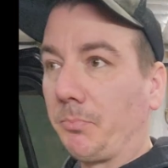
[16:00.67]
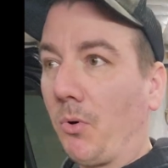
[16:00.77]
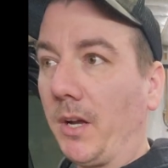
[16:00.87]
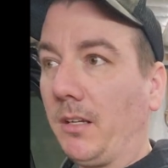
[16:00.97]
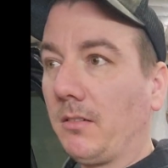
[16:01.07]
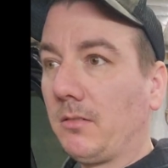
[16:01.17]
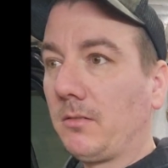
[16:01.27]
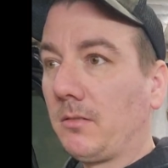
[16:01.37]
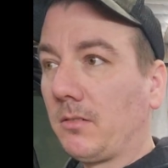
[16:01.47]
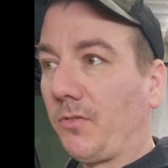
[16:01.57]
point
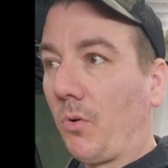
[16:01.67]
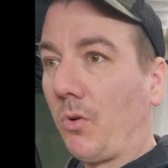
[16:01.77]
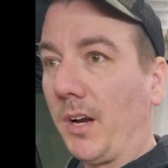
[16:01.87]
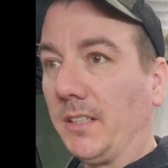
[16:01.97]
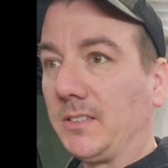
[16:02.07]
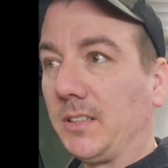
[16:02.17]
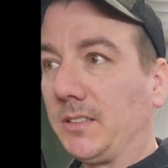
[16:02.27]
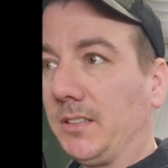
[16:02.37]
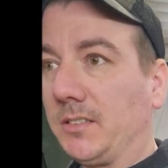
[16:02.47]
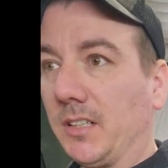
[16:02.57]
for a
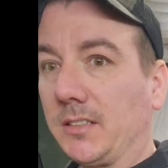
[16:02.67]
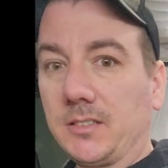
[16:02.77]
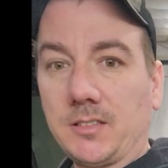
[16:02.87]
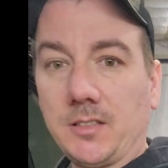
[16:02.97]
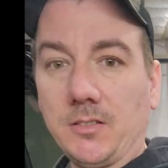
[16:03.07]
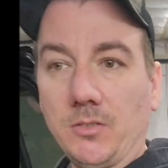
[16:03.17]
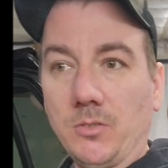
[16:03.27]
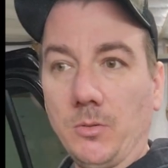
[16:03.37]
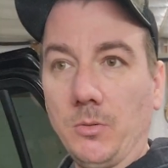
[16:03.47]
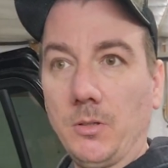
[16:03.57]
66
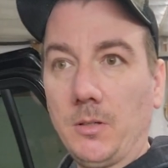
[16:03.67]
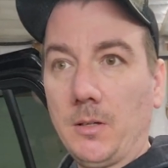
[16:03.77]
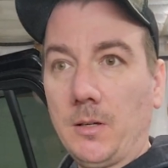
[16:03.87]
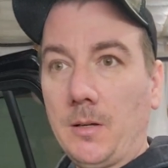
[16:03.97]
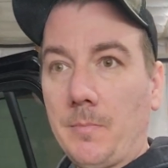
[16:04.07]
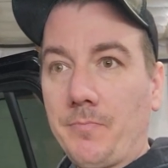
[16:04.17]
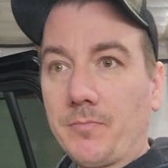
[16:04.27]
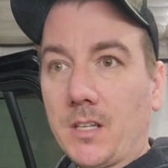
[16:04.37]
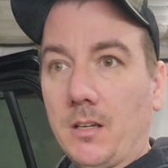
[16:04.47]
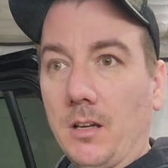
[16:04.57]
to
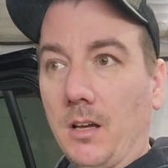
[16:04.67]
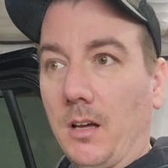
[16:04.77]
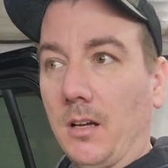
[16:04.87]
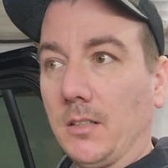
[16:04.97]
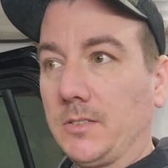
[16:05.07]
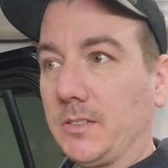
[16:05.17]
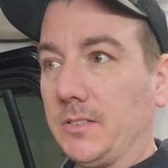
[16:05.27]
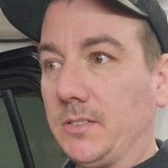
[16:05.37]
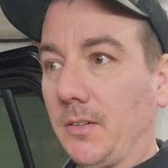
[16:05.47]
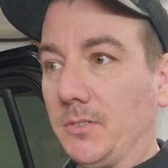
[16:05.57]
uh,
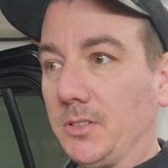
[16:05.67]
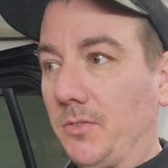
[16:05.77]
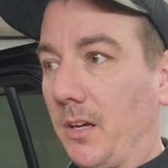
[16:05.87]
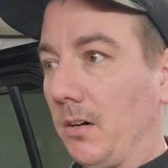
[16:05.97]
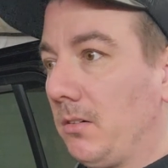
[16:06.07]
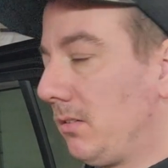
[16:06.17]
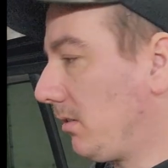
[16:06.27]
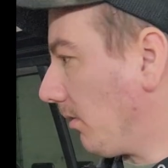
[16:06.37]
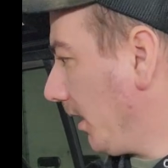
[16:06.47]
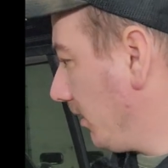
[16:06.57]
67 Chevelle,
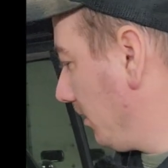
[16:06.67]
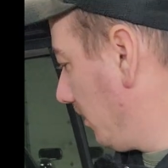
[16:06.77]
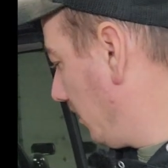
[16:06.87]
right?